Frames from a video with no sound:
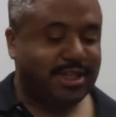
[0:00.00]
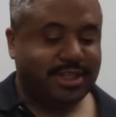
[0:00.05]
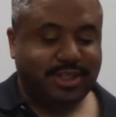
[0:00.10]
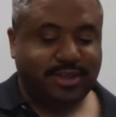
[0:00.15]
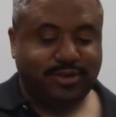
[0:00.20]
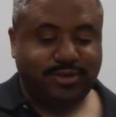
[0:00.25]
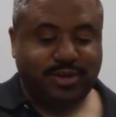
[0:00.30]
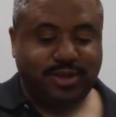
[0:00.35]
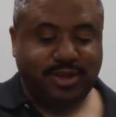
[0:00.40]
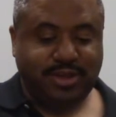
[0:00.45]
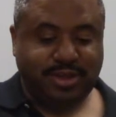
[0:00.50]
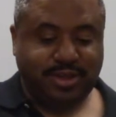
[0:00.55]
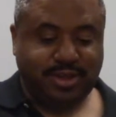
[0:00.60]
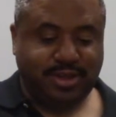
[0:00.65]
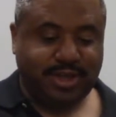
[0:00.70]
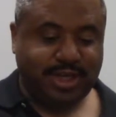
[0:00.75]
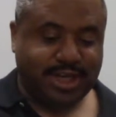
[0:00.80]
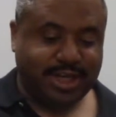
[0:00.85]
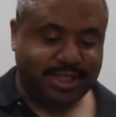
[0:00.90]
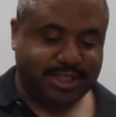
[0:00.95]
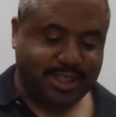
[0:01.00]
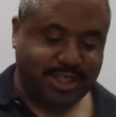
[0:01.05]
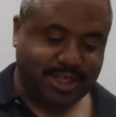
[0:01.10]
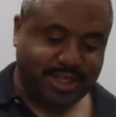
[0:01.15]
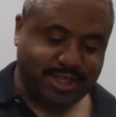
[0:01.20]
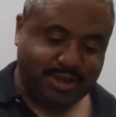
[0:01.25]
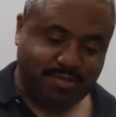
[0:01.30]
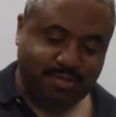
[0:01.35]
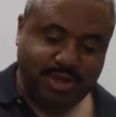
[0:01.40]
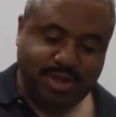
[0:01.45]
So do you guys
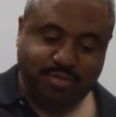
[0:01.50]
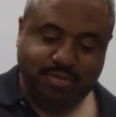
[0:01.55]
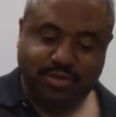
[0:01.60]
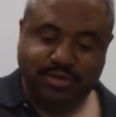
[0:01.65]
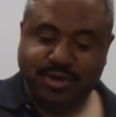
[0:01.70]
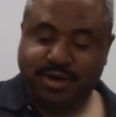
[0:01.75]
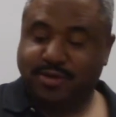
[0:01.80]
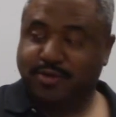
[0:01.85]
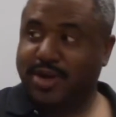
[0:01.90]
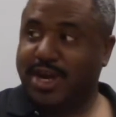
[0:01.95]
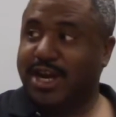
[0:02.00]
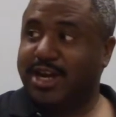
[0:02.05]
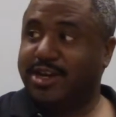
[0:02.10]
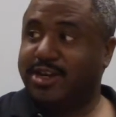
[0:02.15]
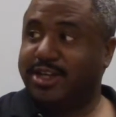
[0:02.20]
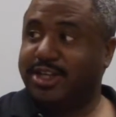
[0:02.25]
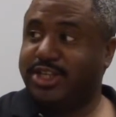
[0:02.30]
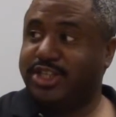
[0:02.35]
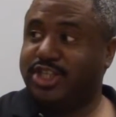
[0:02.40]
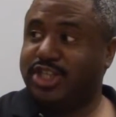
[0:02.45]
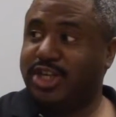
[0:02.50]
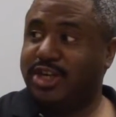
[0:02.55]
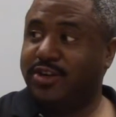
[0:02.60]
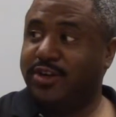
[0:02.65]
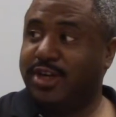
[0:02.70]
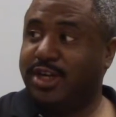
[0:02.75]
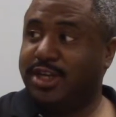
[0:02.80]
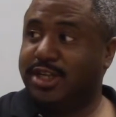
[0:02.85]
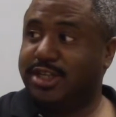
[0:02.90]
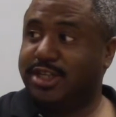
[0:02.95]
think that people could ride on these
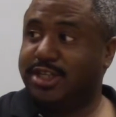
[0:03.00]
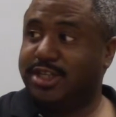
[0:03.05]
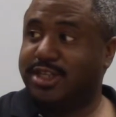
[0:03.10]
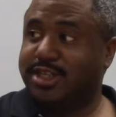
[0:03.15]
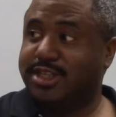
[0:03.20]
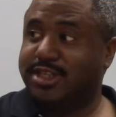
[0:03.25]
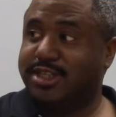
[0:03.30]
chariots?